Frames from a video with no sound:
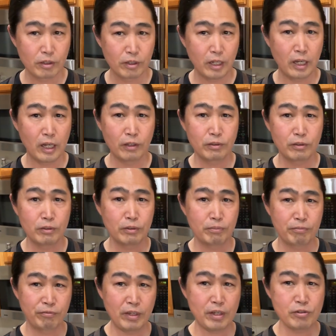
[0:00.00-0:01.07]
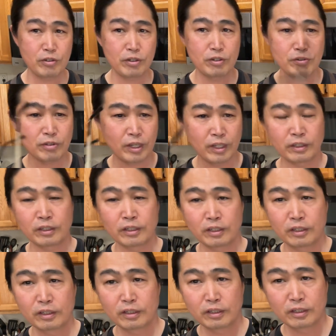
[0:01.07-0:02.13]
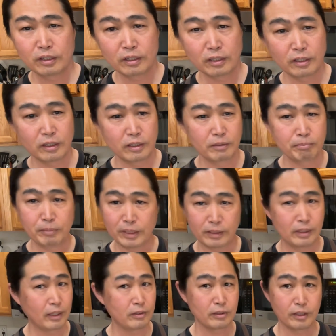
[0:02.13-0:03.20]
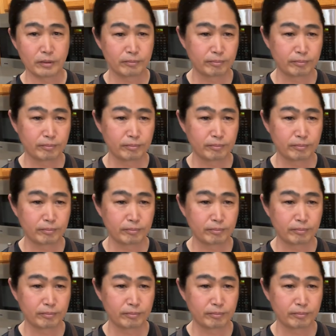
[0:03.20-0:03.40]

I, I do veggies and uh, meat, that's it.